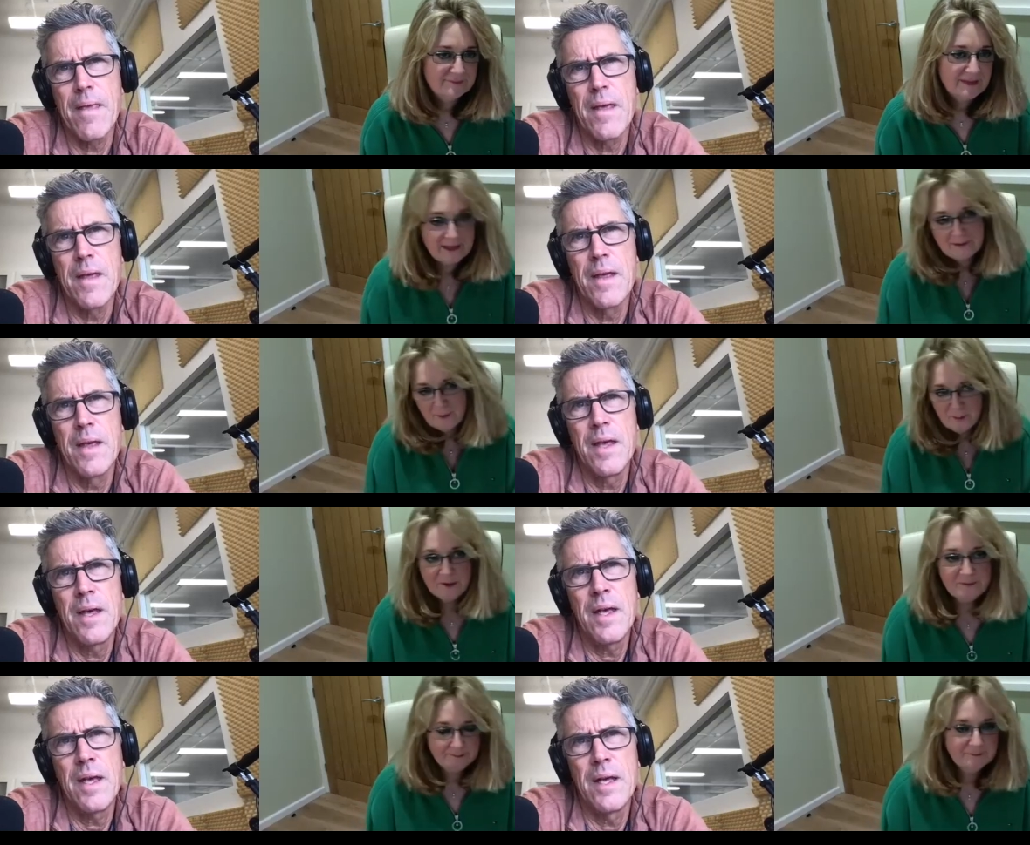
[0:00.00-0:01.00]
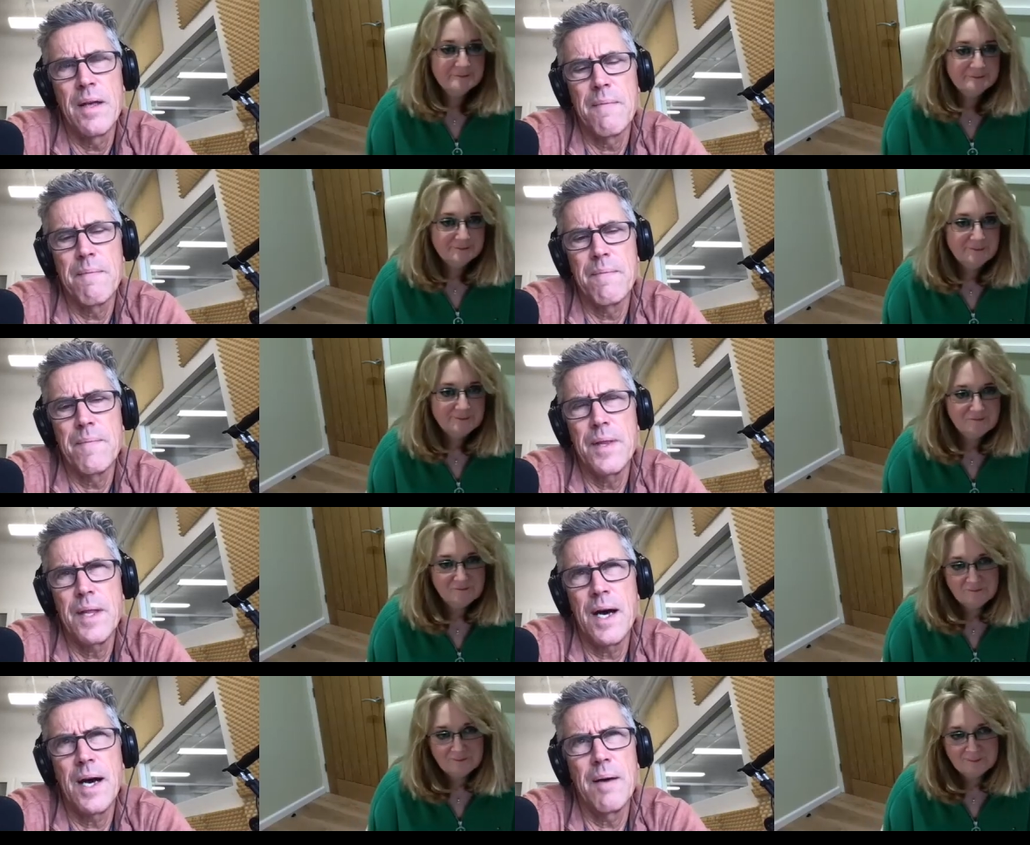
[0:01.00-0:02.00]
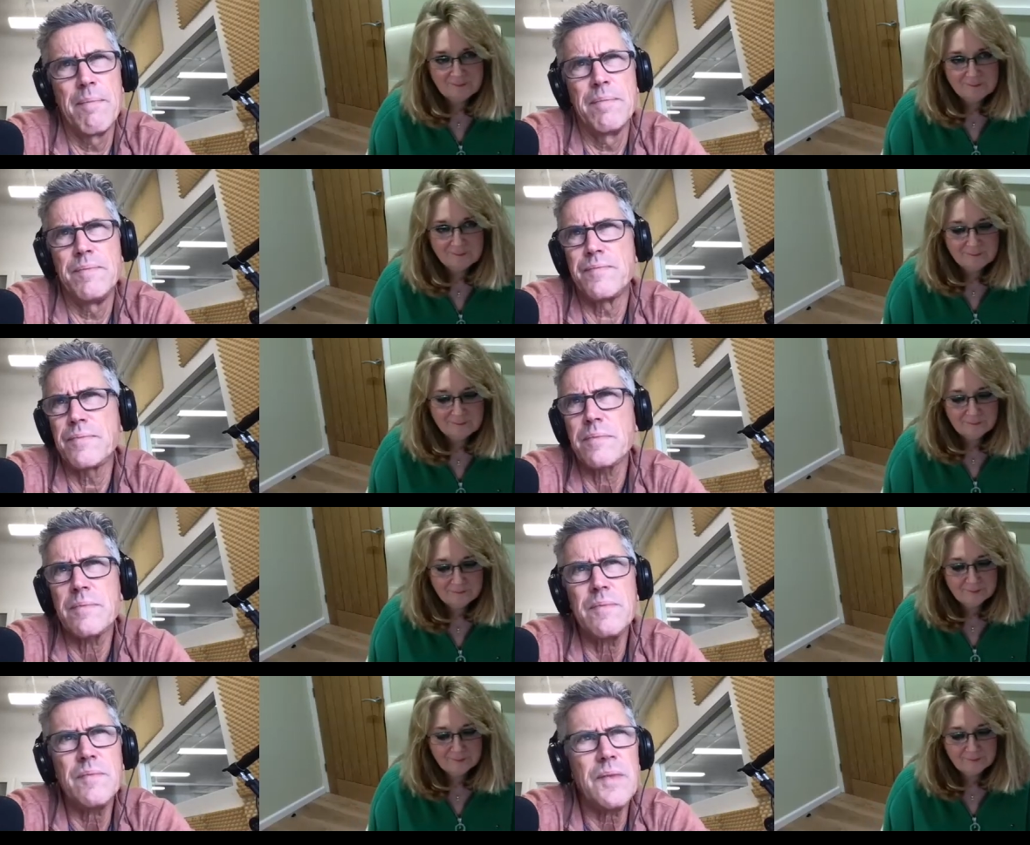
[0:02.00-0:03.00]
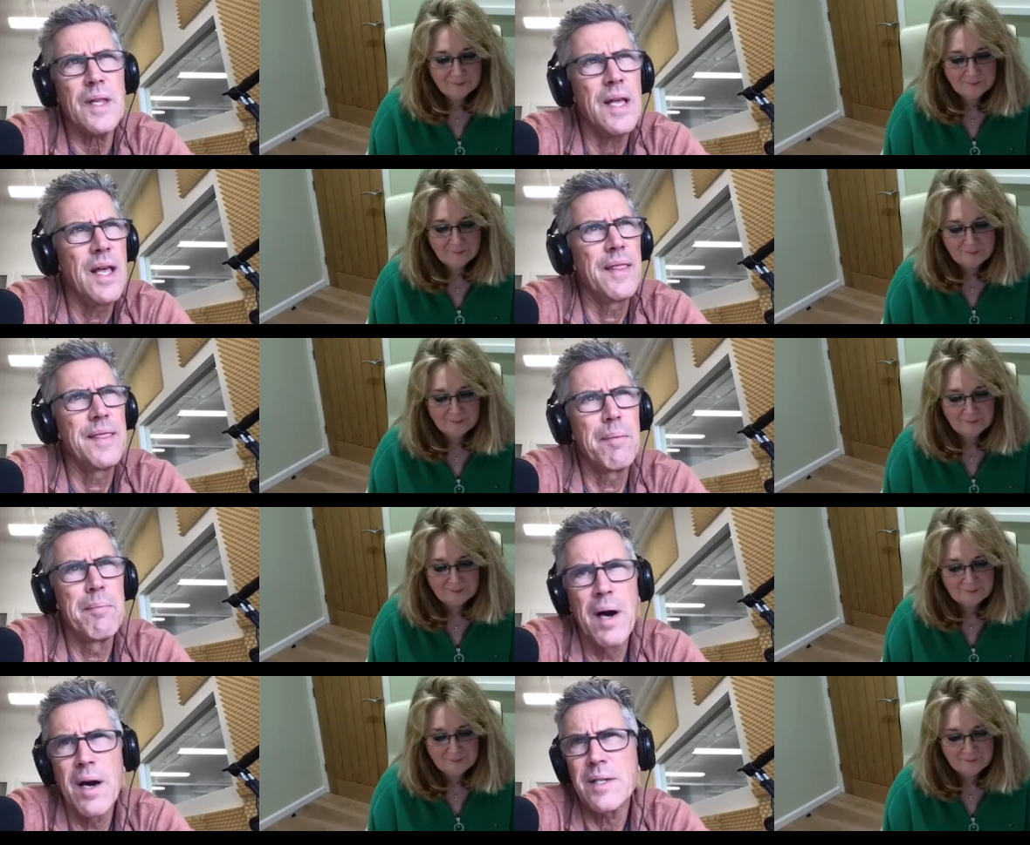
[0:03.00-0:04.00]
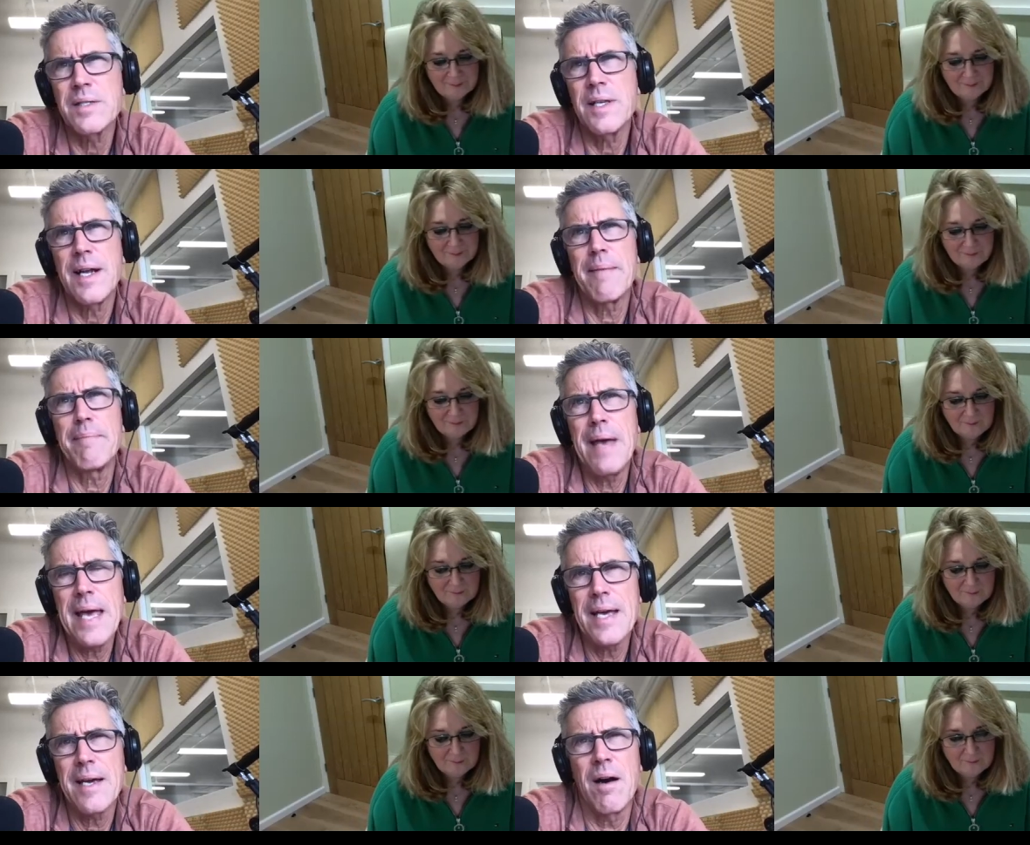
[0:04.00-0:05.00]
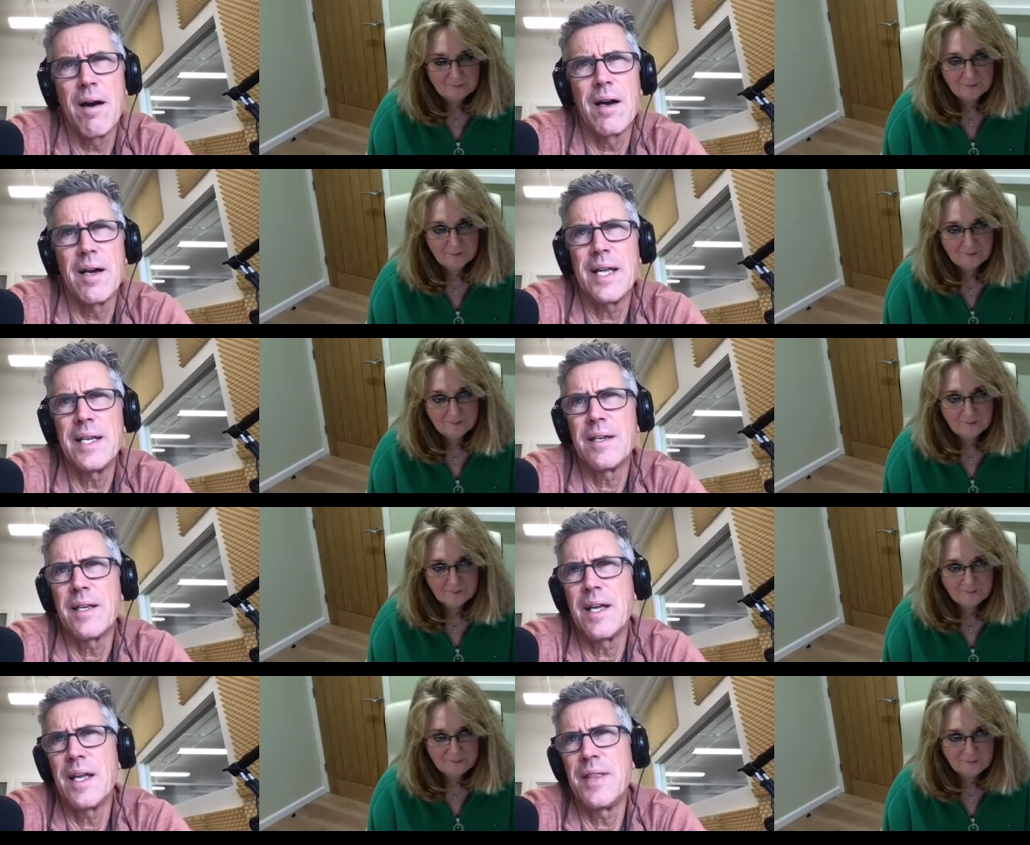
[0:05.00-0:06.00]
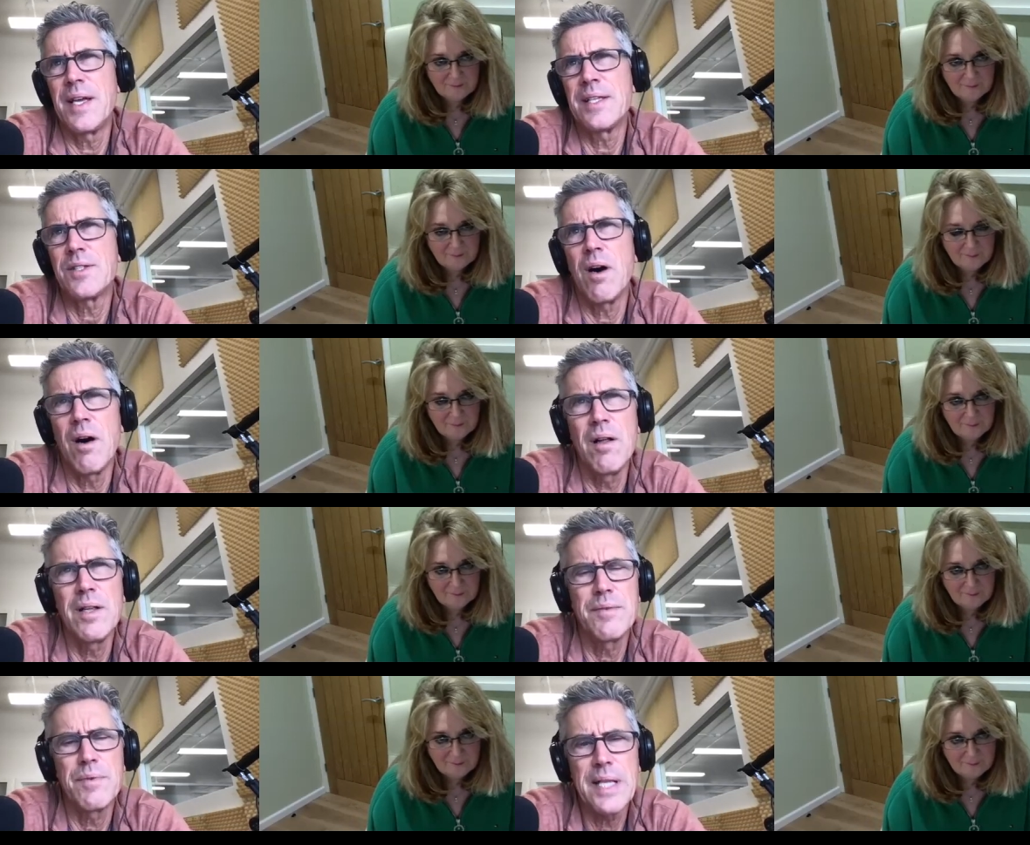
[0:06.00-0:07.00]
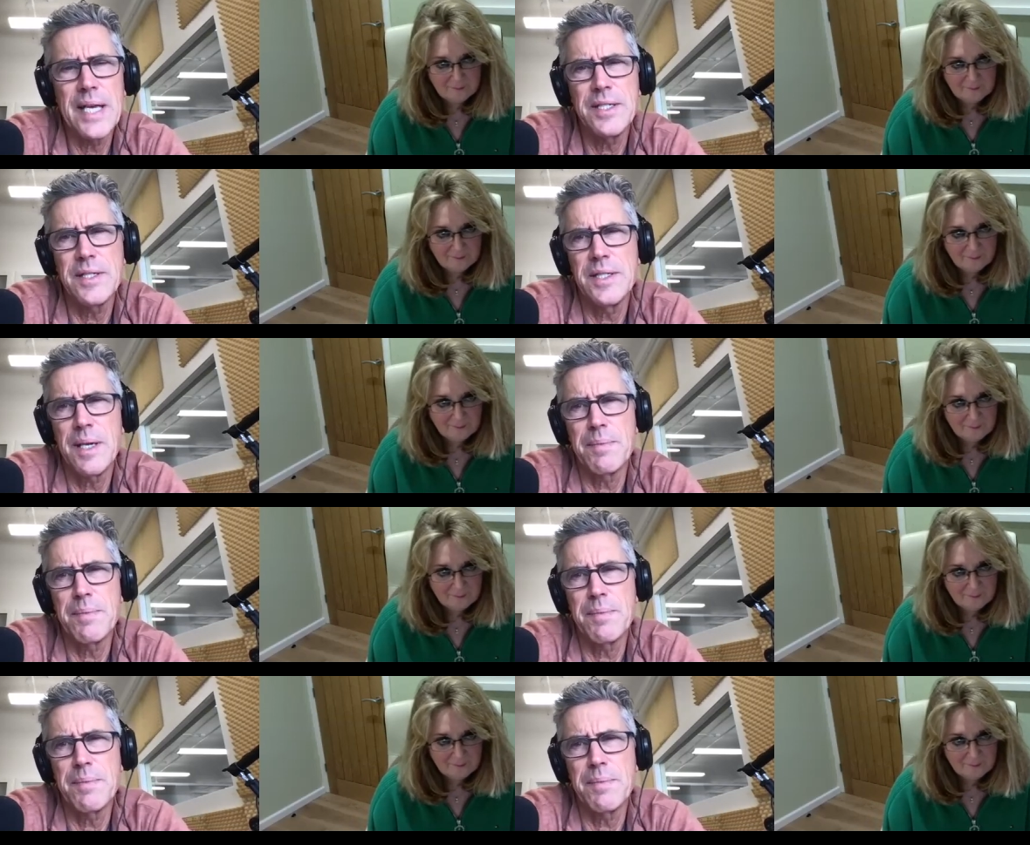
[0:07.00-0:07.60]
Speaker 1: at the moment?
Speaker 2: Um, the marks that I make are in, it's all in relationship